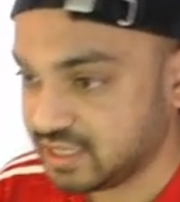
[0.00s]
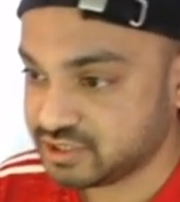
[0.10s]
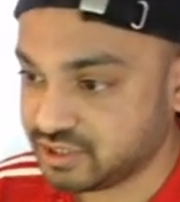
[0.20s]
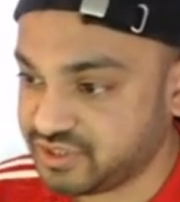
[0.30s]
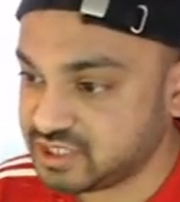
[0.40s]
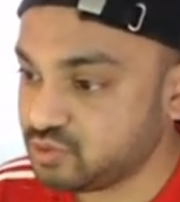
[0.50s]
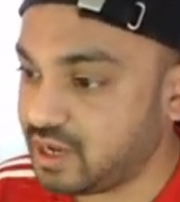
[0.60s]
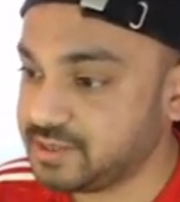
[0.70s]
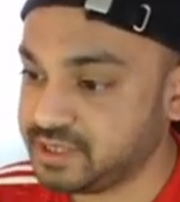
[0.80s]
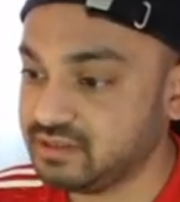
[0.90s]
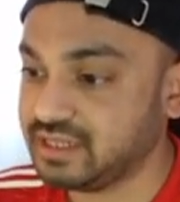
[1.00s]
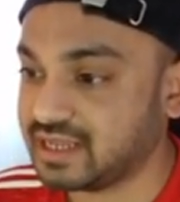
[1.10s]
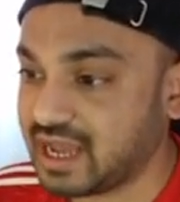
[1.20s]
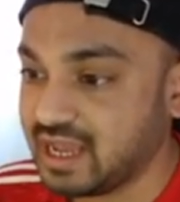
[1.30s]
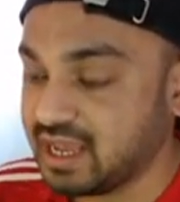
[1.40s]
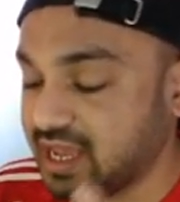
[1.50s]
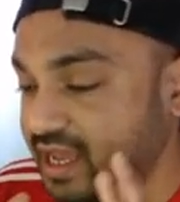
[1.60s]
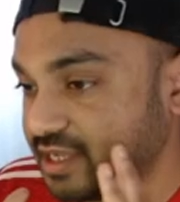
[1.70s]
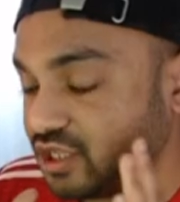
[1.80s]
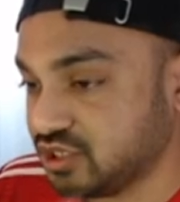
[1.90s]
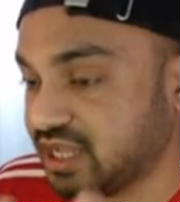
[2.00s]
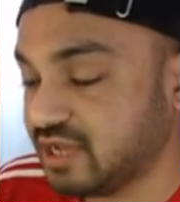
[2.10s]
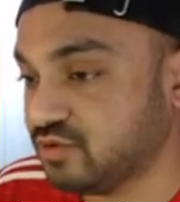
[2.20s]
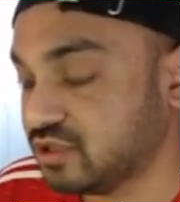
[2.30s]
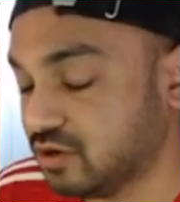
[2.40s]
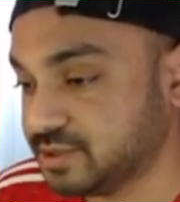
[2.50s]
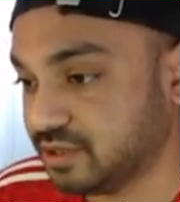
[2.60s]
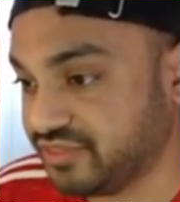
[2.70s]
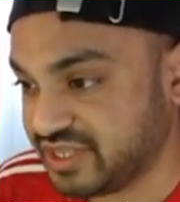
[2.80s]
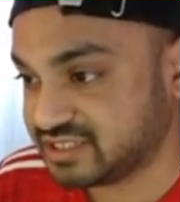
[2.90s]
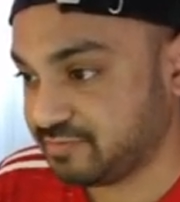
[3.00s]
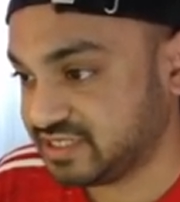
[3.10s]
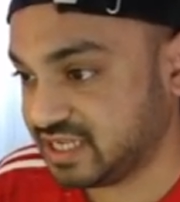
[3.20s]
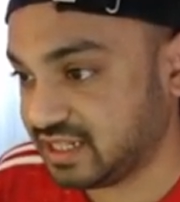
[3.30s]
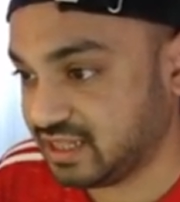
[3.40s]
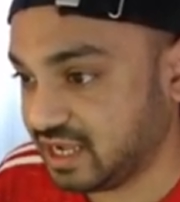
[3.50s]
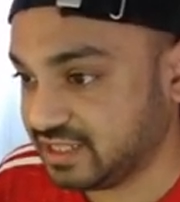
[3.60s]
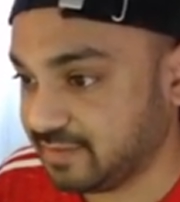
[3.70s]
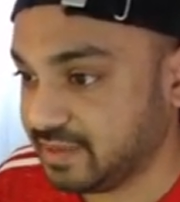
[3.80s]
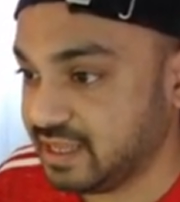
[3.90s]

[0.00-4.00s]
So this is what I feel like I, I you know, United will go for this particular lineup.